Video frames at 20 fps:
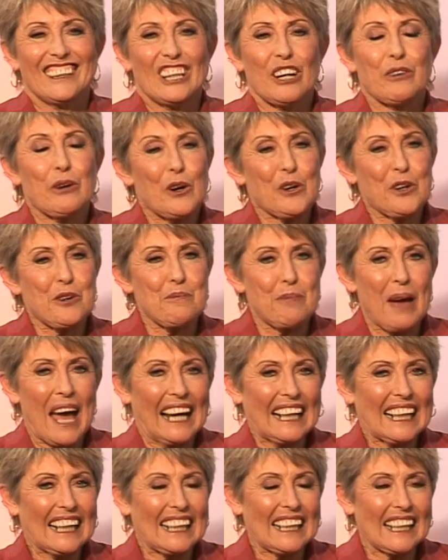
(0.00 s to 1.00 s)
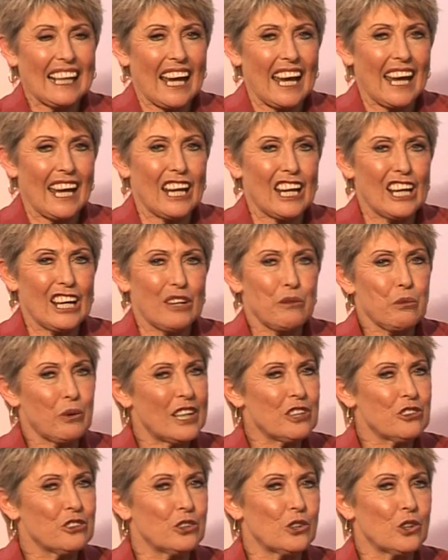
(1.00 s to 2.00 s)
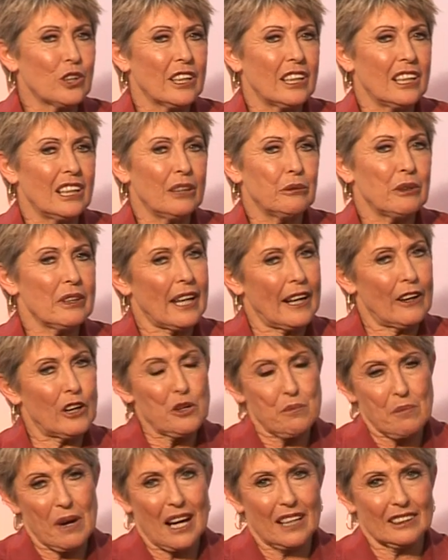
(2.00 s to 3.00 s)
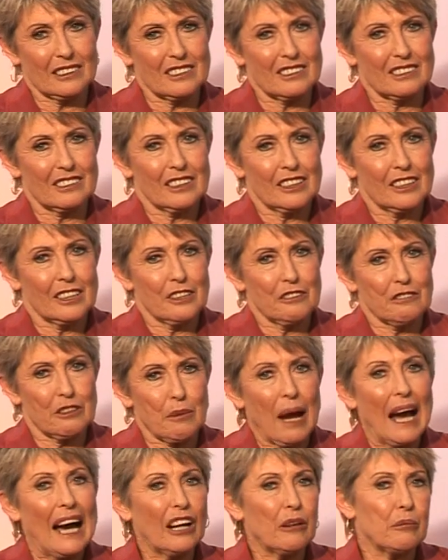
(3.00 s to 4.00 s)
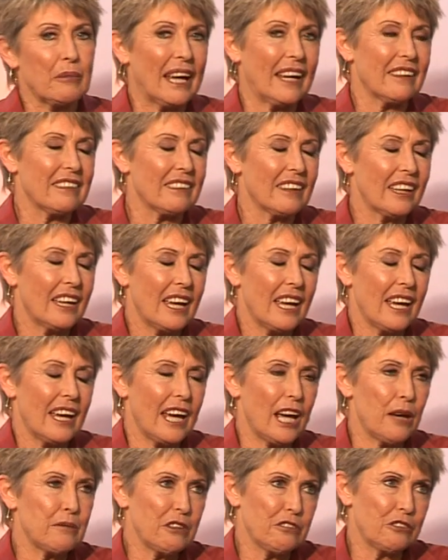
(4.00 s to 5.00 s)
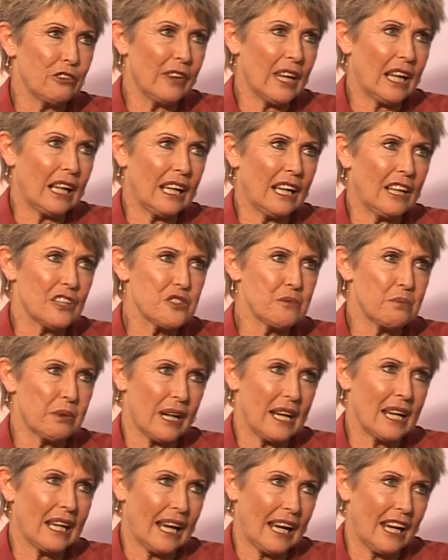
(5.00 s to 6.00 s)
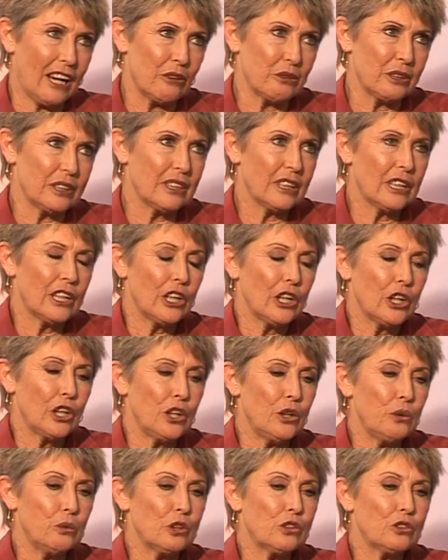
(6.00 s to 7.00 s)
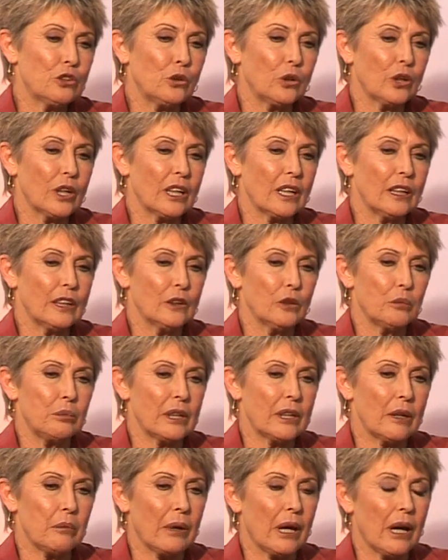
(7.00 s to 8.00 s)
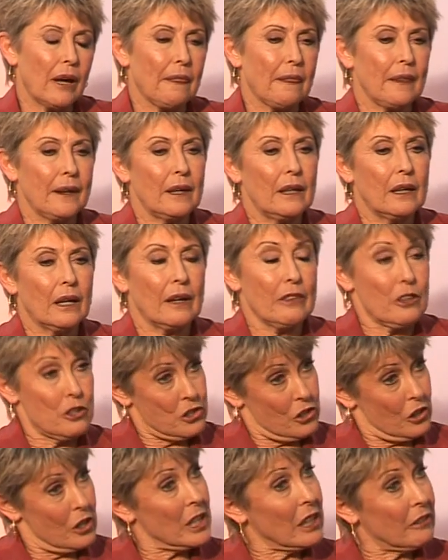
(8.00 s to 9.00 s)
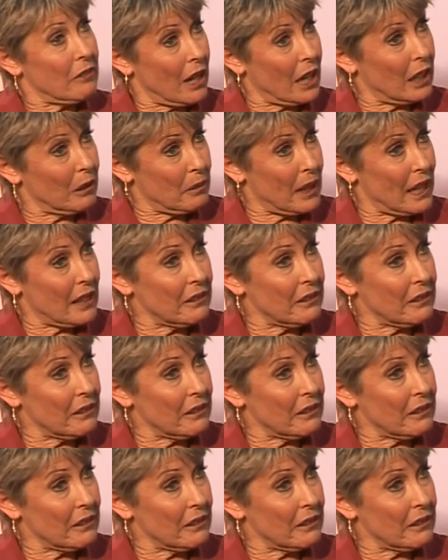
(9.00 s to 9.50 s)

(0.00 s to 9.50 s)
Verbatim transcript: Welcome back, and we're talking with Howard Martin from HeartMath. And before that last break, Howard, you were talking a little bit about the, uh, the journey of HeartMath,